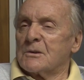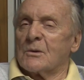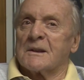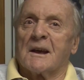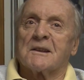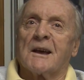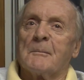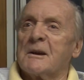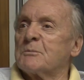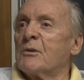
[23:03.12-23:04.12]
So at that
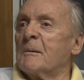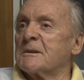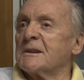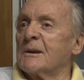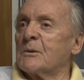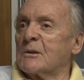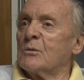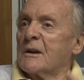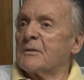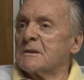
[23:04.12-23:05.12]
time I was promised I went to
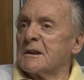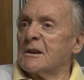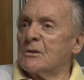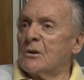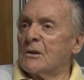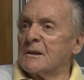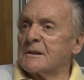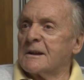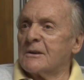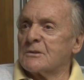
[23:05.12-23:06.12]
work for the city of Lowell and
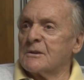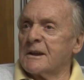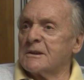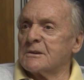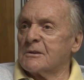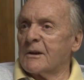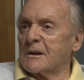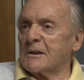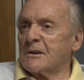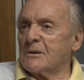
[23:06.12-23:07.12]
the council and agent
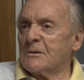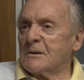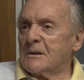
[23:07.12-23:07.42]
director, you know?